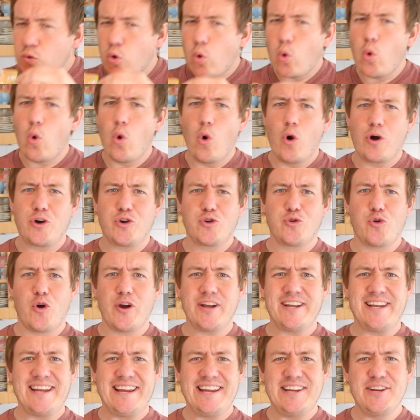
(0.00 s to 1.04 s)
Oh,
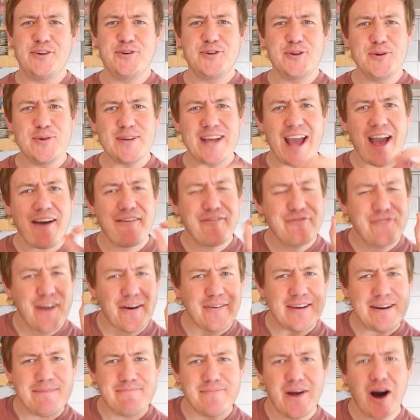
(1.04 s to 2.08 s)
crikey, you do get a
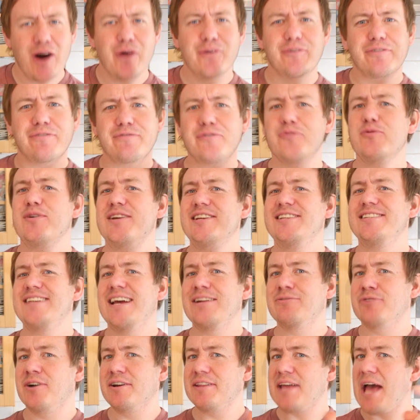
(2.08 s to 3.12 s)
very mild fruity
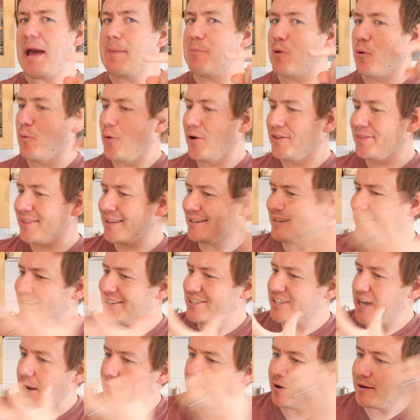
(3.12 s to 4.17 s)
scent right there, but one thing that
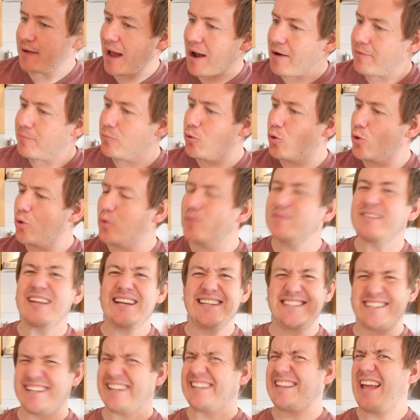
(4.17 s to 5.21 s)
is coming out more
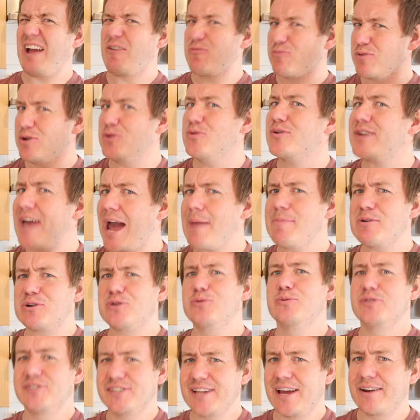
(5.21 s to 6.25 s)
is like that real
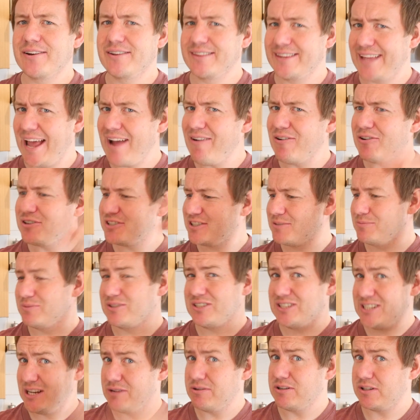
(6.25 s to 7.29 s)
chemical scent. There are some
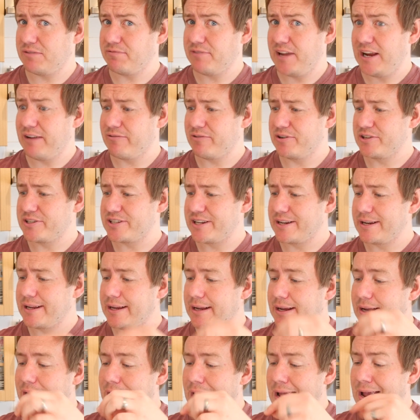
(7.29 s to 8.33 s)
serious flavourings in
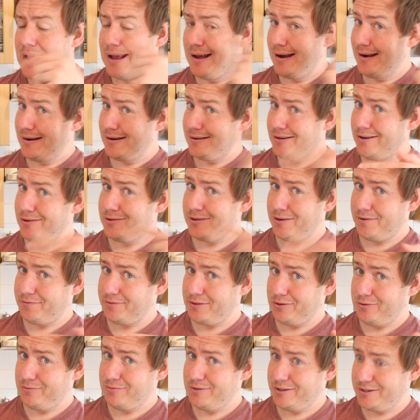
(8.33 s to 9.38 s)
here, and I don't know if
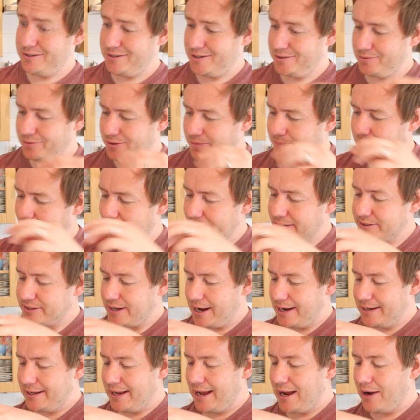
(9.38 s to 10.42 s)
they're all listed on the back. So
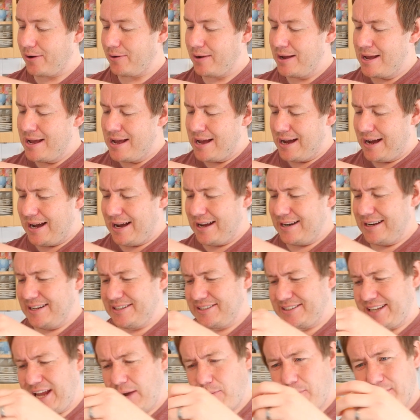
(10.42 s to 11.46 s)
anyhow, uh,
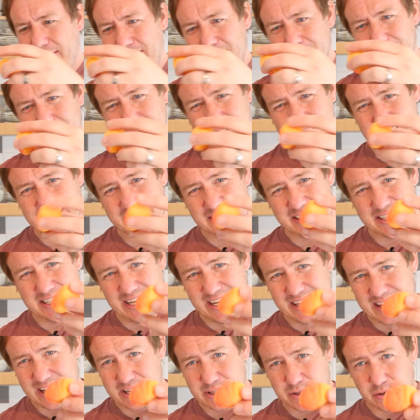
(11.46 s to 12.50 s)
let's get one out. Can you
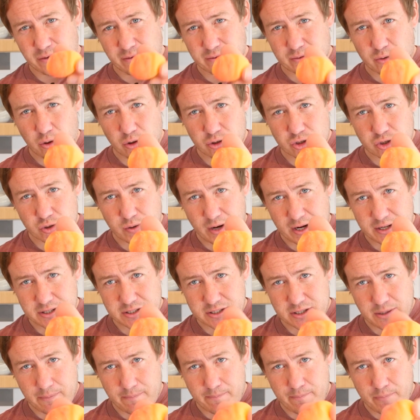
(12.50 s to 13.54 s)
see that sort of
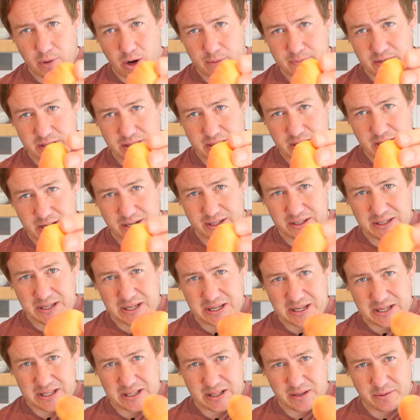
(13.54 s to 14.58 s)
contrast, the bummy thing?
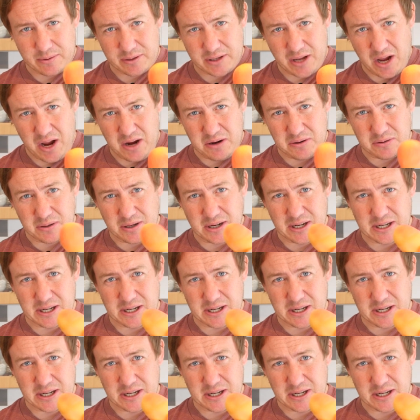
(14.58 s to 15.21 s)
There we go.